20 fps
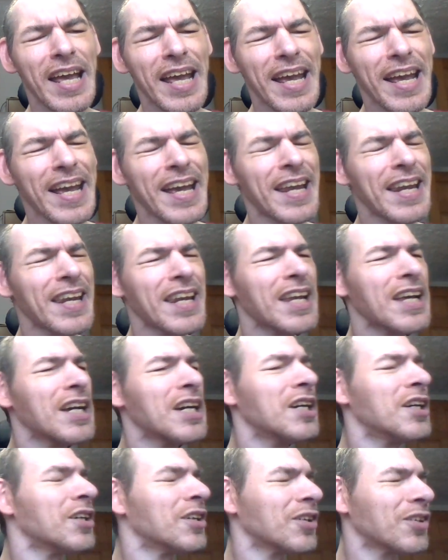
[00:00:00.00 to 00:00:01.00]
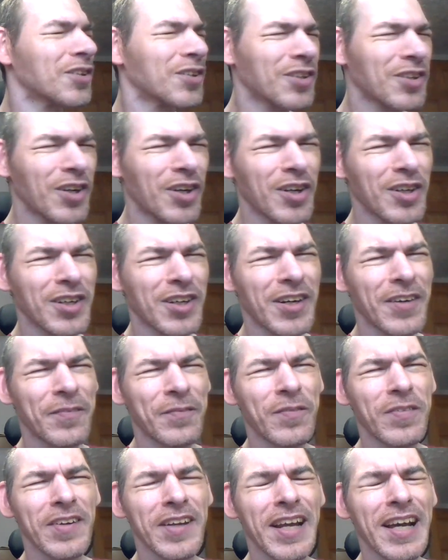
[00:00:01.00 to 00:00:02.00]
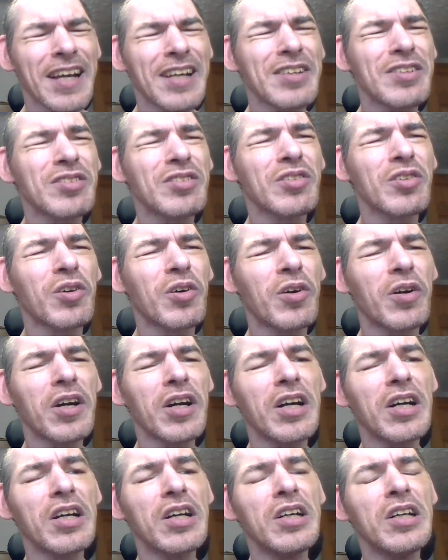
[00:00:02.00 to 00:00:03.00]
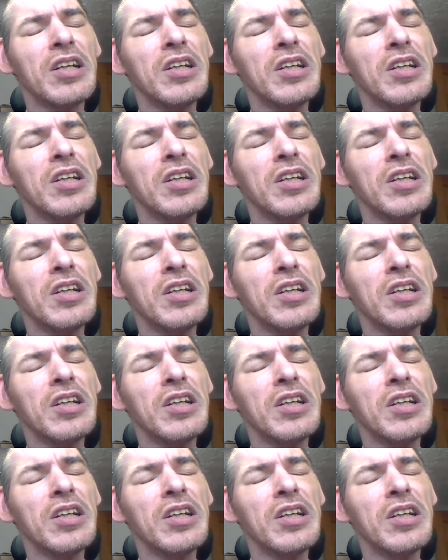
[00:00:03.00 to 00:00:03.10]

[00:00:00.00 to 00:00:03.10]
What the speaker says: in Google Play Store,